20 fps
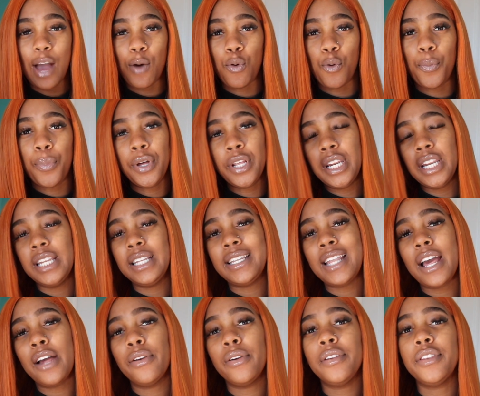I will put it
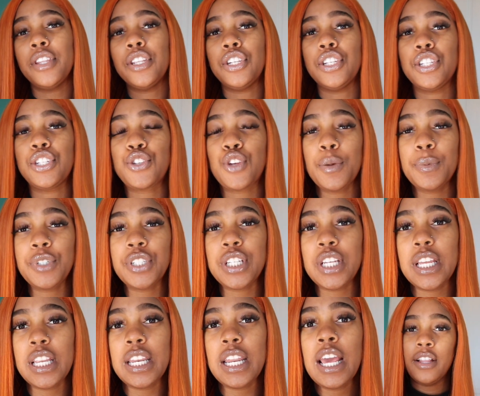down in the
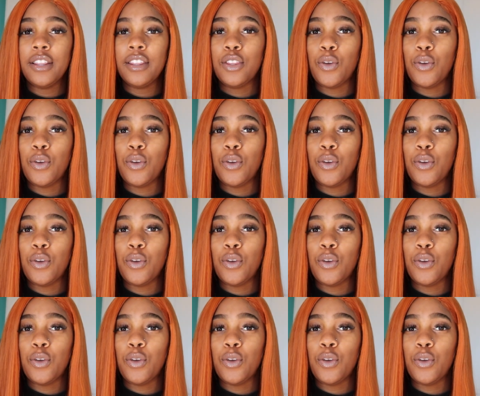description.